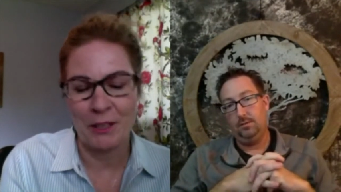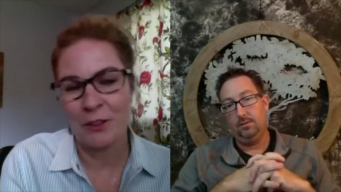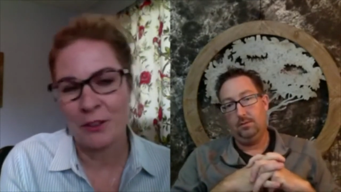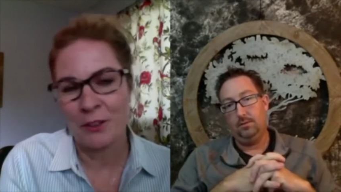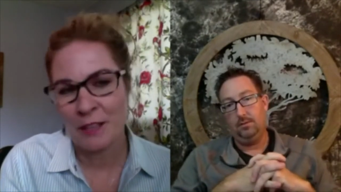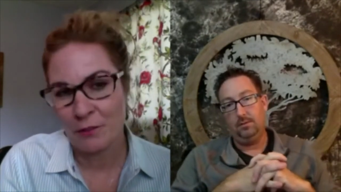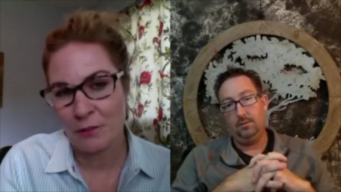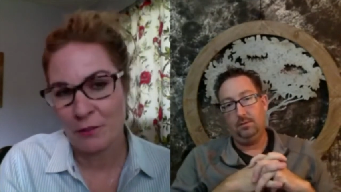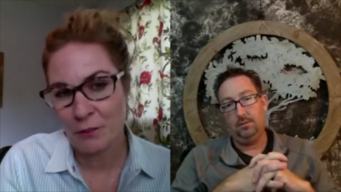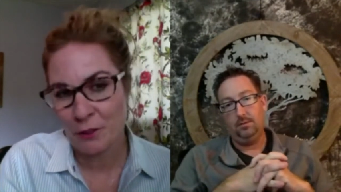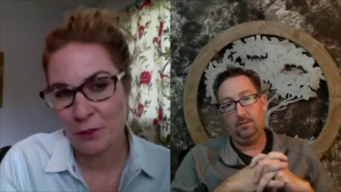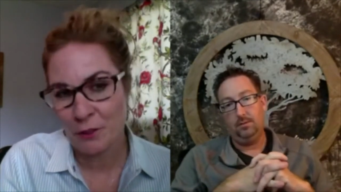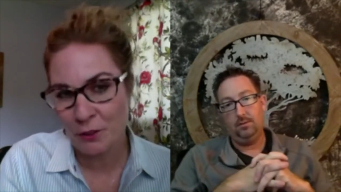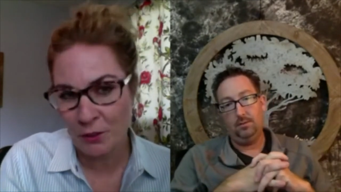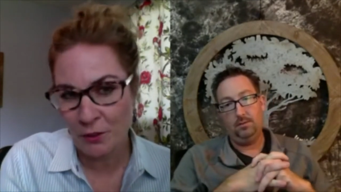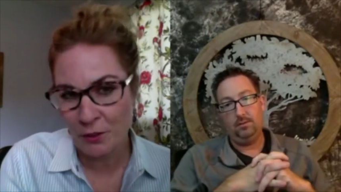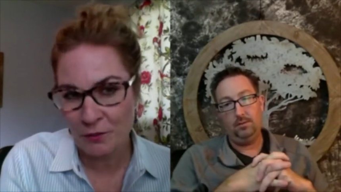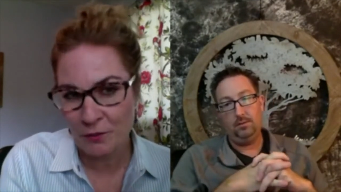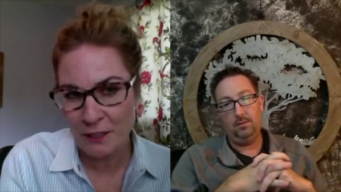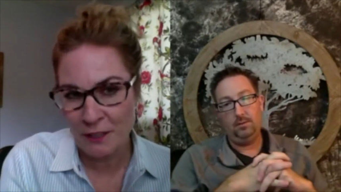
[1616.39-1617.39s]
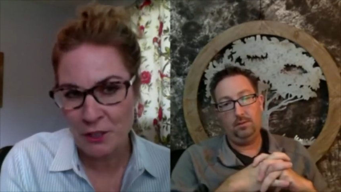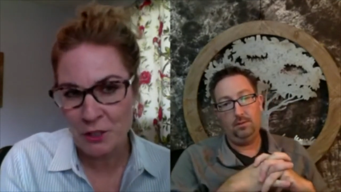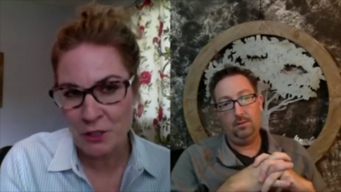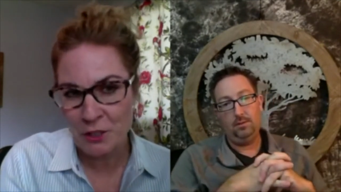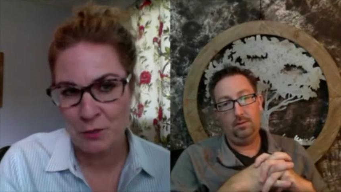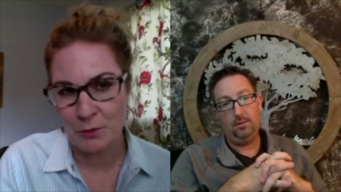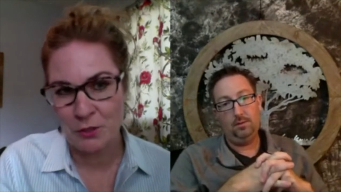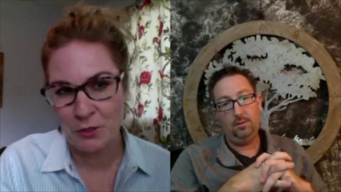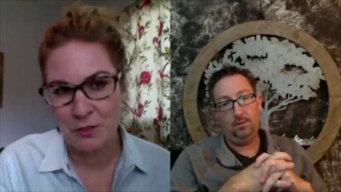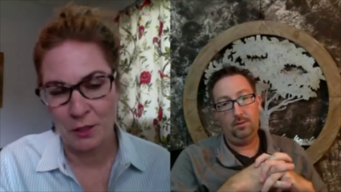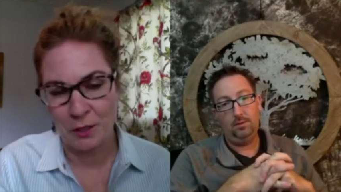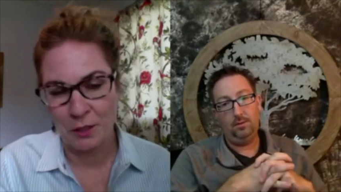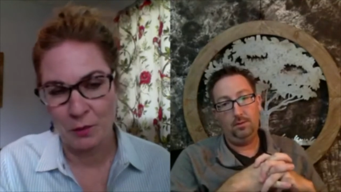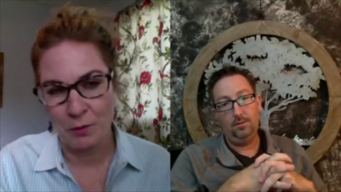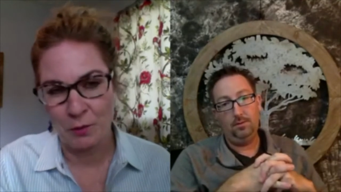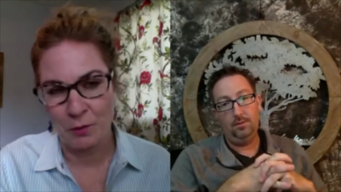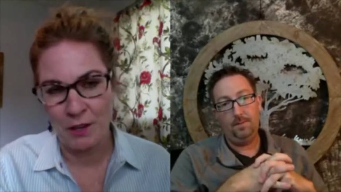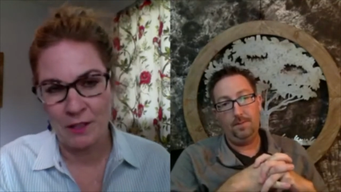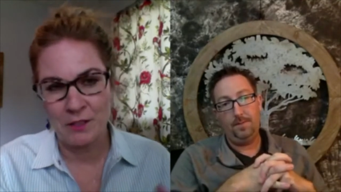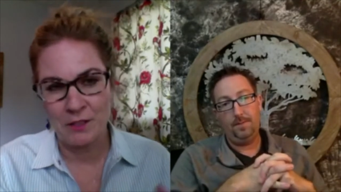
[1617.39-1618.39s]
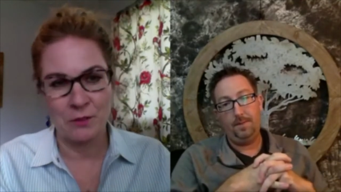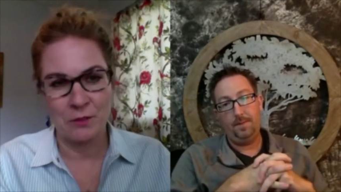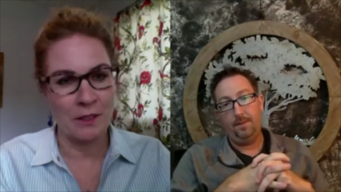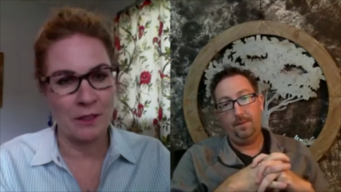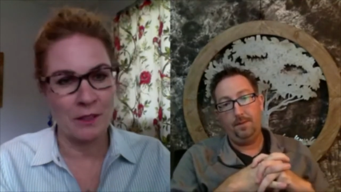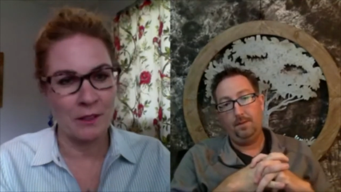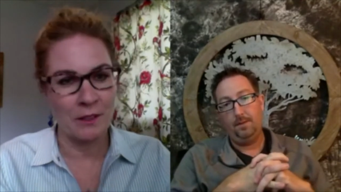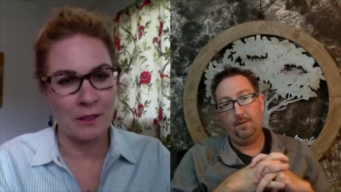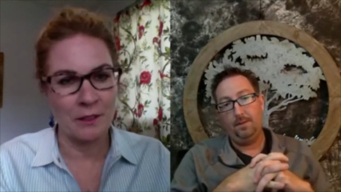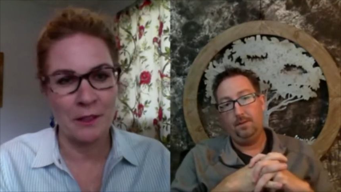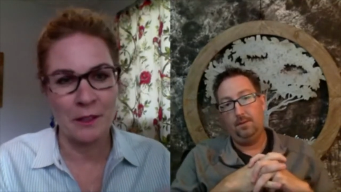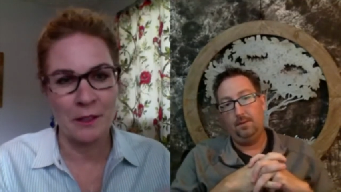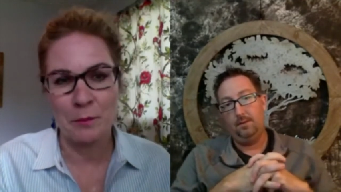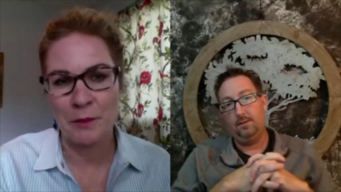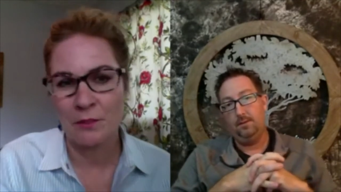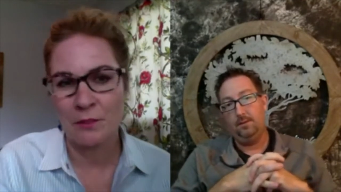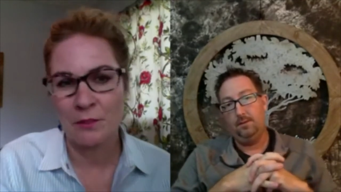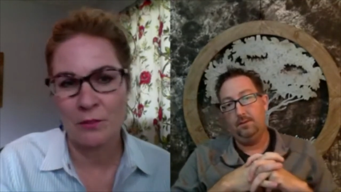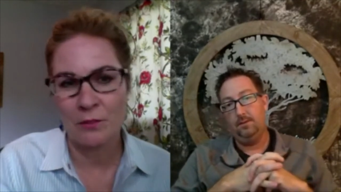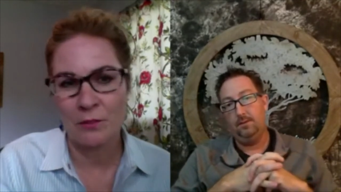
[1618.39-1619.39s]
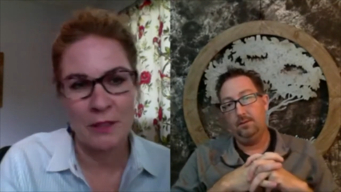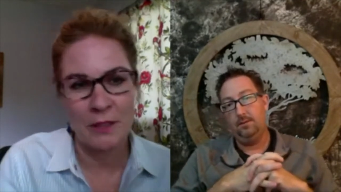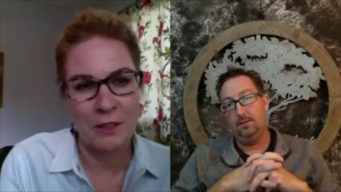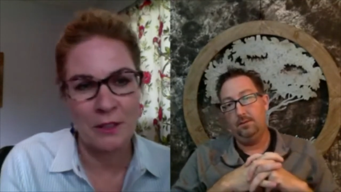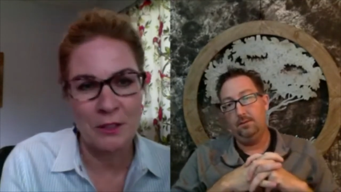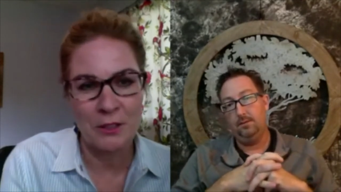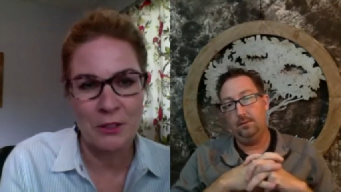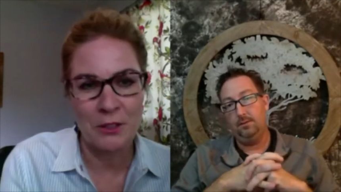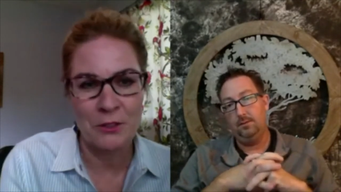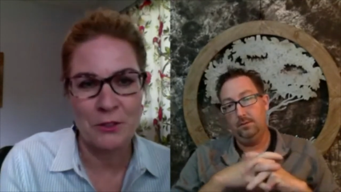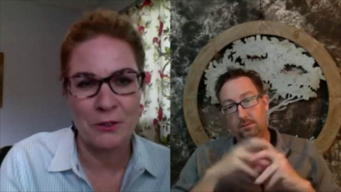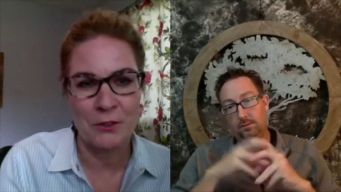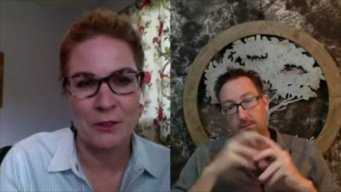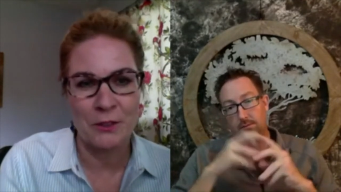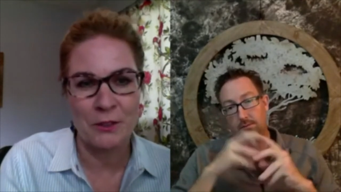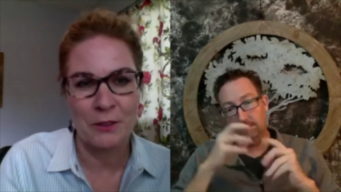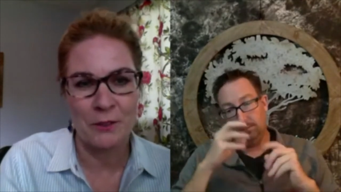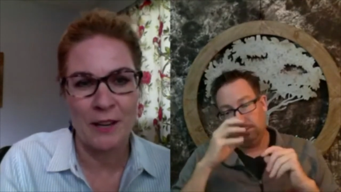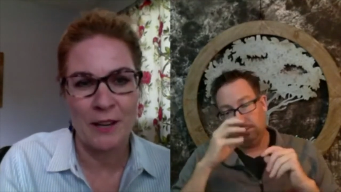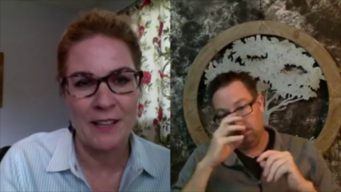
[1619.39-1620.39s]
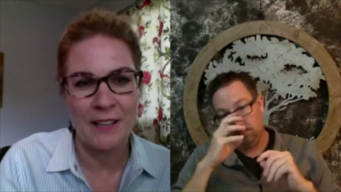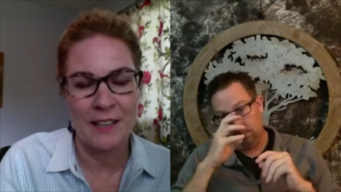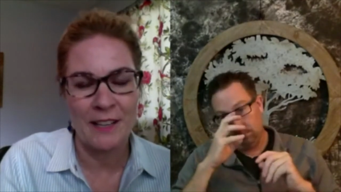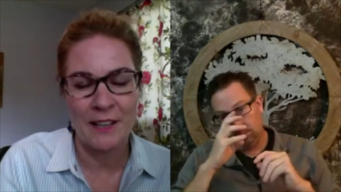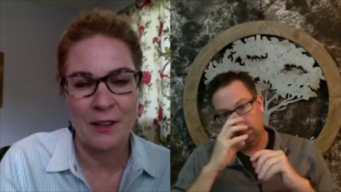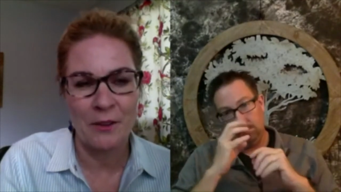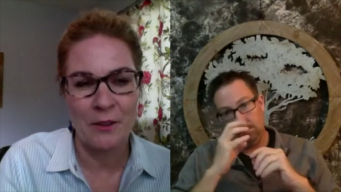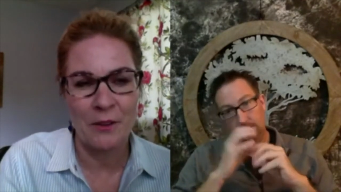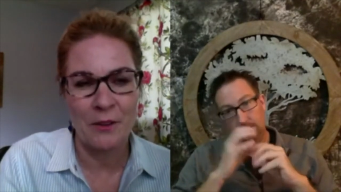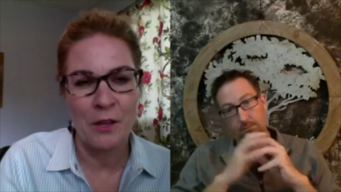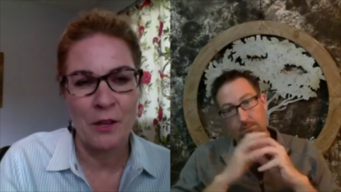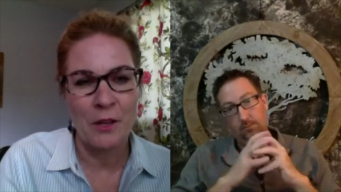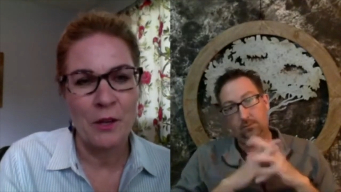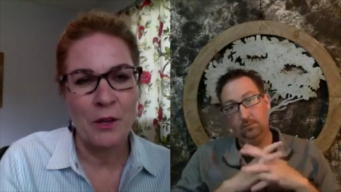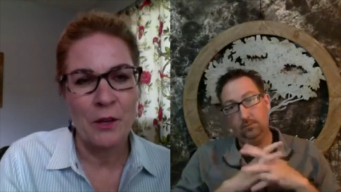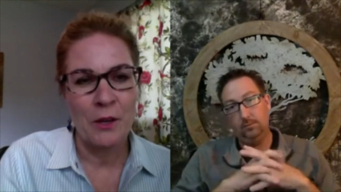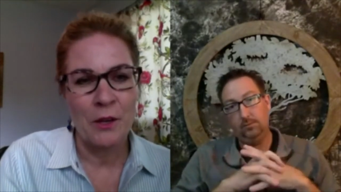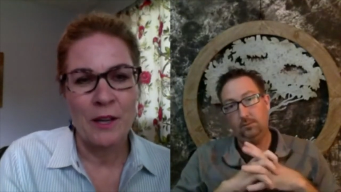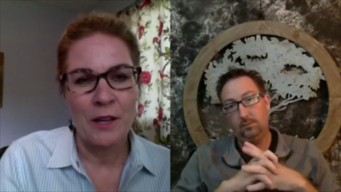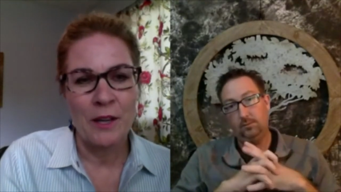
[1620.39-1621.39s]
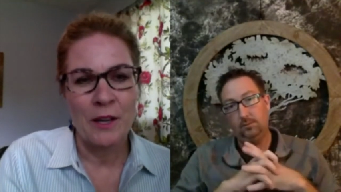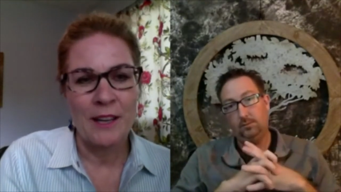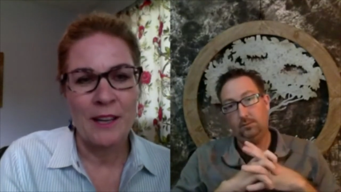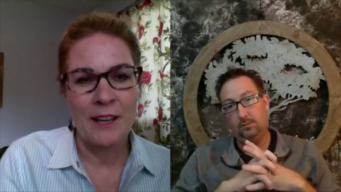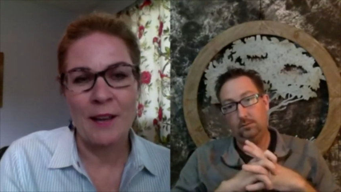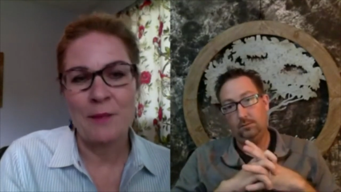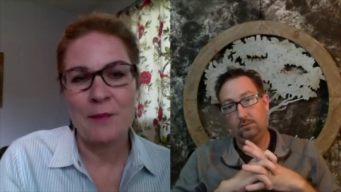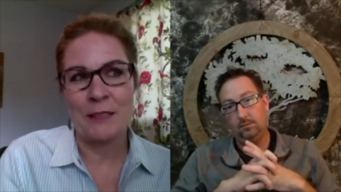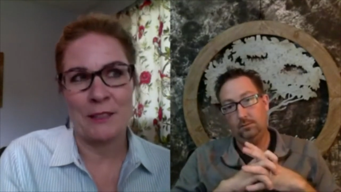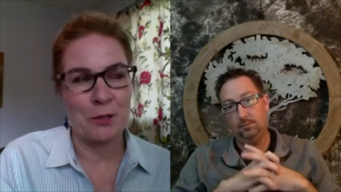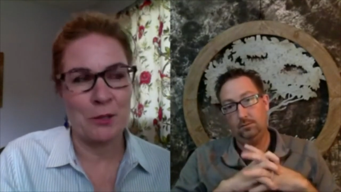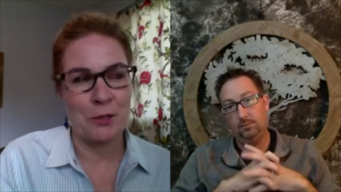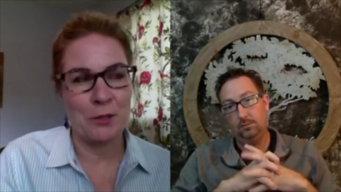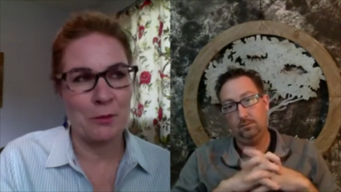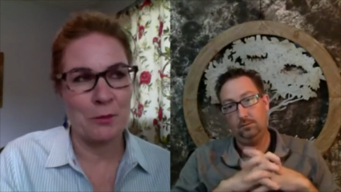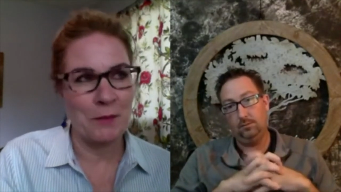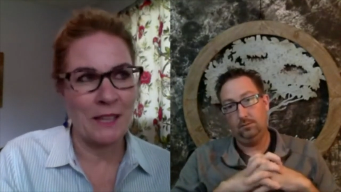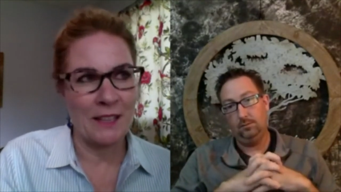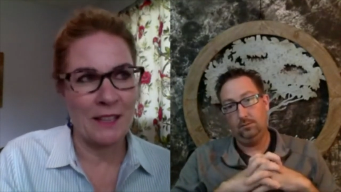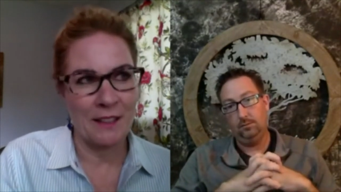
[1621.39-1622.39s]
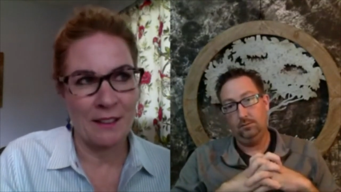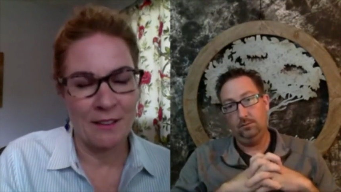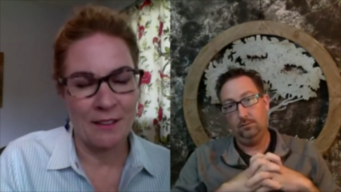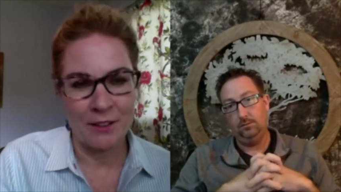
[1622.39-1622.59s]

Speaker 1: okay, if you're growing vegetables and you want to do a little bit of what you're doing right now, I mean, to me,